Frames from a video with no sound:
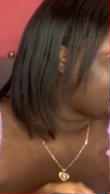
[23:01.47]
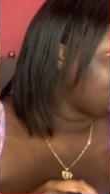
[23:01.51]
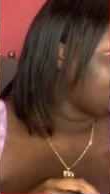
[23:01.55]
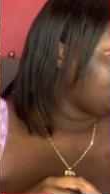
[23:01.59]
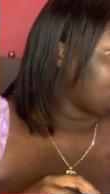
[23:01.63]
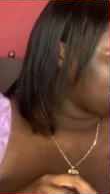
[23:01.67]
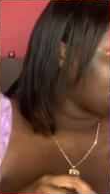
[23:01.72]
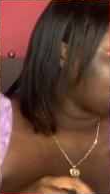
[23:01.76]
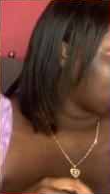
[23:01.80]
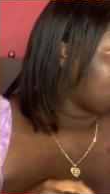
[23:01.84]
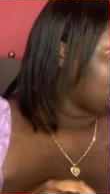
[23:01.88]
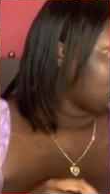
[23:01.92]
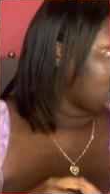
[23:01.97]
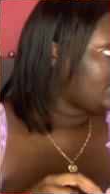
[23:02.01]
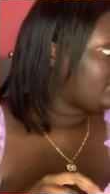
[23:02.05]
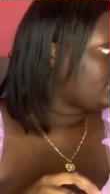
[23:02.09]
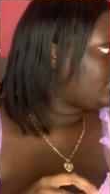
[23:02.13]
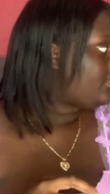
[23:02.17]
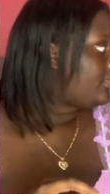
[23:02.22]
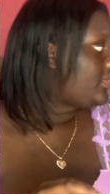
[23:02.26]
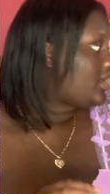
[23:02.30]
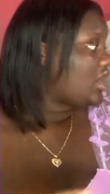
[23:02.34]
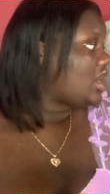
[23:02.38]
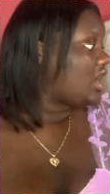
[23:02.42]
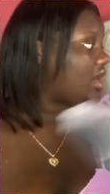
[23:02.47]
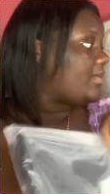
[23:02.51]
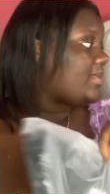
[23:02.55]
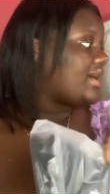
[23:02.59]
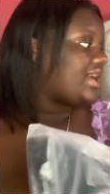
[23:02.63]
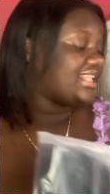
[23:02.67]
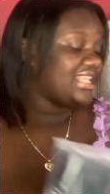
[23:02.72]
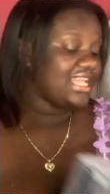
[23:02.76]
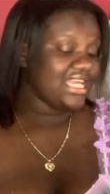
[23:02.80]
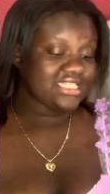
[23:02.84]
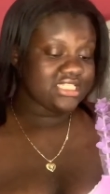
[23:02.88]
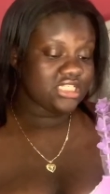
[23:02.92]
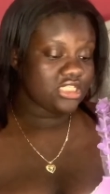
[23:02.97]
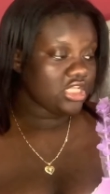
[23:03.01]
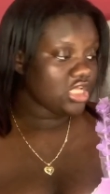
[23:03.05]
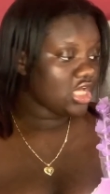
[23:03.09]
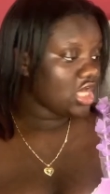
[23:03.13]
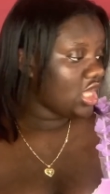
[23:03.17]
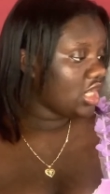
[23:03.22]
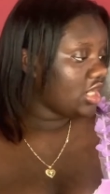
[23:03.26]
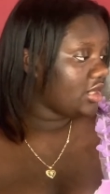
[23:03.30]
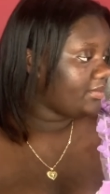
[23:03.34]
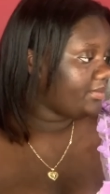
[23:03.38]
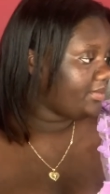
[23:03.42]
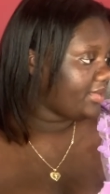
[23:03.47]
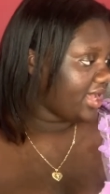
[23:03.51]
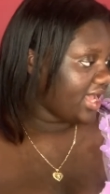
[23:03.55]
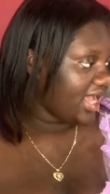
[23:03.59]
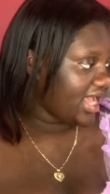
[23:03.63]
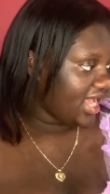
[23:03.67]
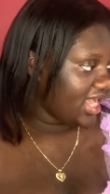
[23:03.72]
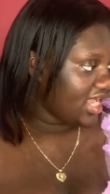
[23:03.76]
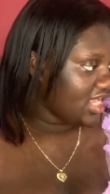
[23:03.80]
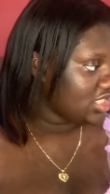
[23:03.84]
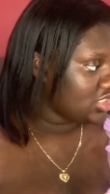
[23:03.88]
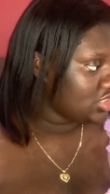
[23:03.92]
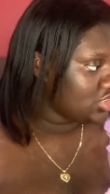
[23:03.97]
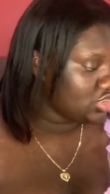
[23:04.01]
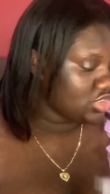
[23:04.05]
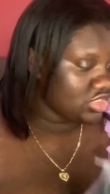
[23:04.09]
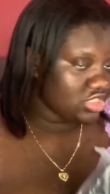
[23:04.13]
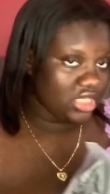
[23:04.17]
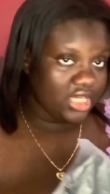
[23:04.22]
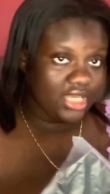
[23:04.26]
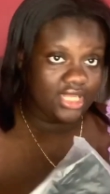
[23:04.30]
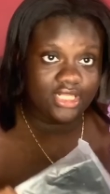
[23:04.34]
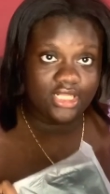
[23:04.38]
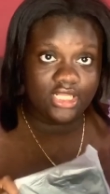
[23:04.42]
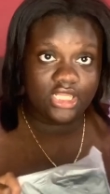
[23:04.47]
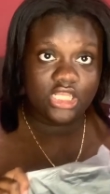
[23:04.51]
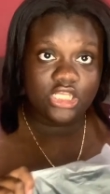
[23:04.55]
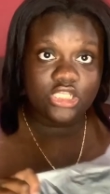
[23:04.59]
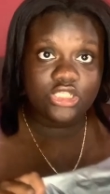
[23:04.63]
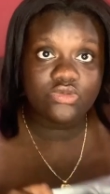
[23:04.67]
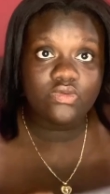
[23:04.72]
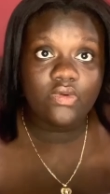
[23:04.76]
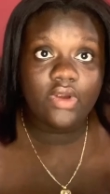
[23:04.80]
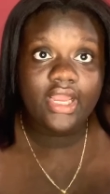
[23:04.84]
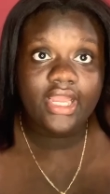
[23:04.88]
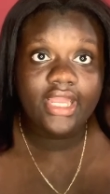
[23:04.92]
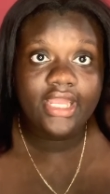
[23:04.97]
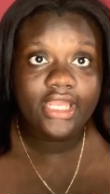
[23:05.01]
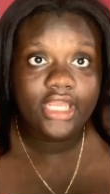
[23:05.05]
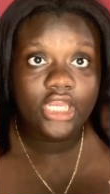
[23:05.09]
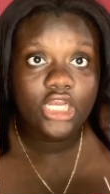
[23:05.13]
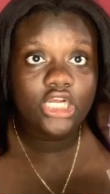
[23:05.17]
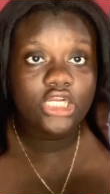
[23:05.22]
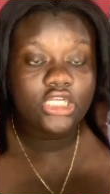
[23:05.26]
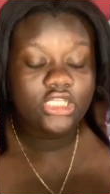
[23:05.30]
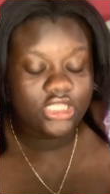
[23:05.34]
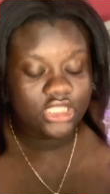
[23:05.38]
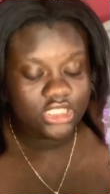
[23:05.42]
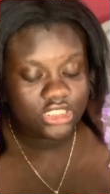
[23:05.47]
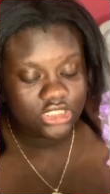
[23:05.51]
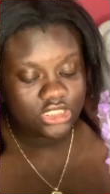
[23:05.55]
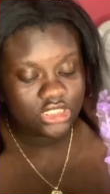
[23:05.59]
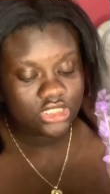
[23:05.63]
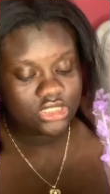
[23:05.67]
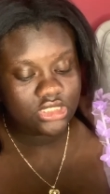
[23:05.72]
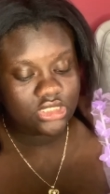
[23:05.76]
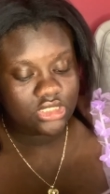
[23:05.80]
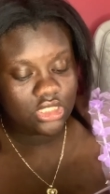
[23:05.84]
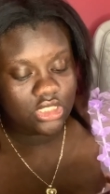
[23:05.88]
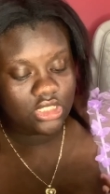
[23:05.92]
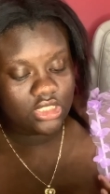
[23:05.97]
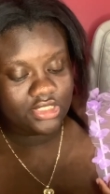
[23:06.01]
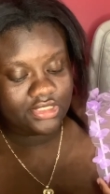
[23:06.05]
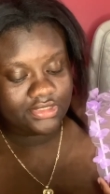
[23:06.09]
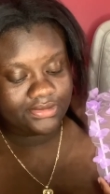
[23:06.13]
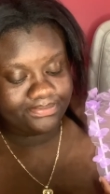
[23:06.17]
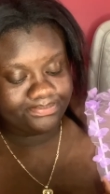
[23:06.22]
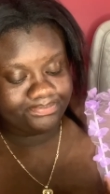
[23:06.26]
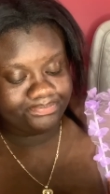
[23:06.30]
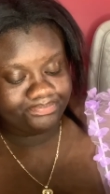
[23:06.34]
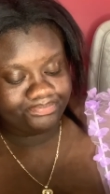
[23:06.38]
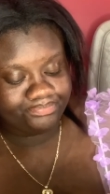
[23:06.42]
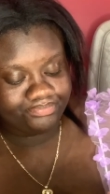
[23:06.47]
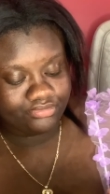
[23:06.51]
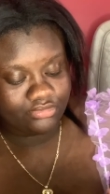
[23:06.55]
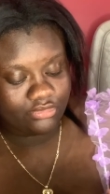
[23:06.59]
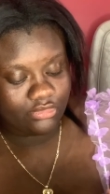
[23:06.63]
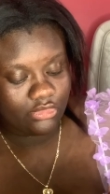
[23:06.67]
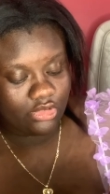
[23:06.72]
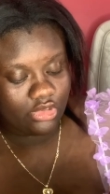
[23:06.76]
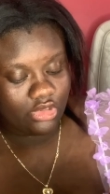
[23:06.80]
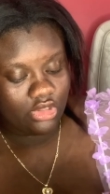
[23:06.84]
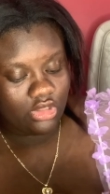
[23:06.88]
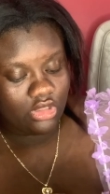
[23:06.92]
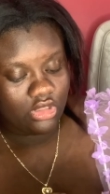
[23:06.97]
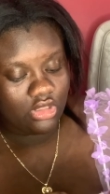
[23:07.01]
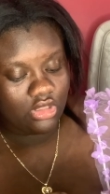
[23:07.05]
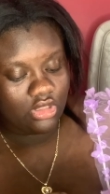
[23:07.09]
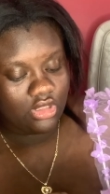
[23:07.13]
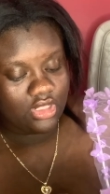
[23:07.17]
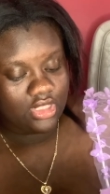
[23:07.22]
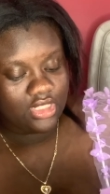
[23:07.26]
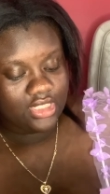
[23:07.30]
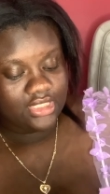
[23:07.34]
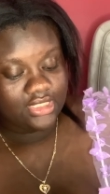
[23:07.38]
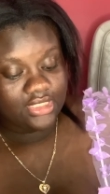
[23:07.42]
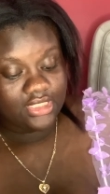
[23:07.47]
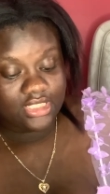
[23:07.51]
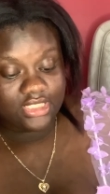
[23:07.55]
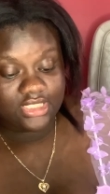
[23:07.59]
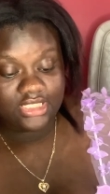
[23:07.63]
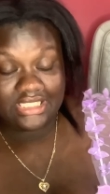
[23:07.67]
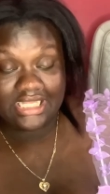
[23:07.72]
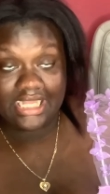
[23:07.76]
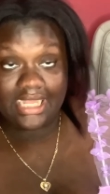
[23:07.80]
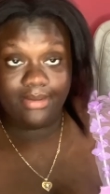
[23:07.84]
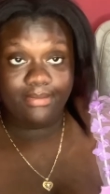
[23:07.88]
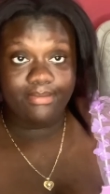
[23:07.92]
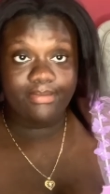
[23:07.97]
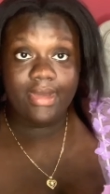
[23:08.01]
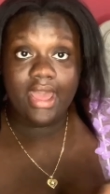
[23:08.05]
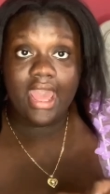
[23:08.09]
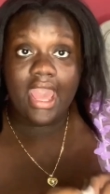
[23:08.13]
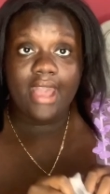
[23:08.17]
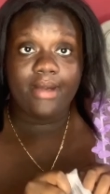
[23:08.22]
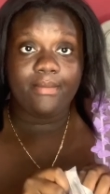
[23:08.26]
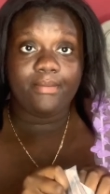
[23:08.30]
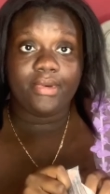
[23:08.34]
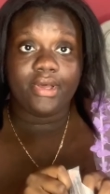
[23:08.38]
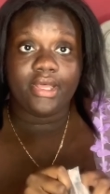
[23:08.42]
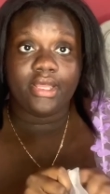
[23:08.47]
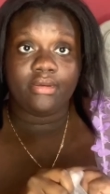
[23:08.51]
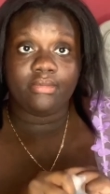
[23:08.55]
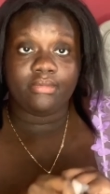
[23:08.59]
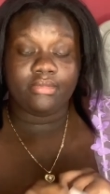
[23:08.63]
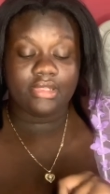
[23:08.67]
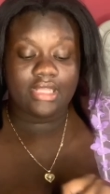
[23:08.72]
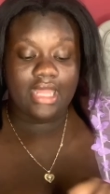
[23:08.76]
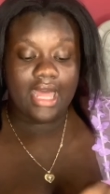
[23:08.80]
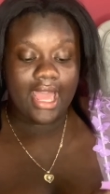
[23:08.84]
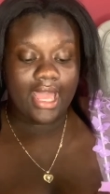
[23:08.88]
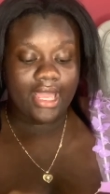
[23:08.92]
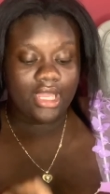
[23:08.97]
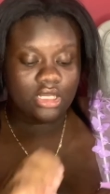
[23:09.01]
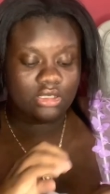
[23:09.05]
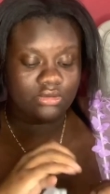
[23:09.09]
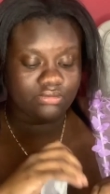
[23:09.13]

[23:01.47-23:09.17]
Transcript: sticking well. and that's in the color beige and this right here this is um the same bag but in black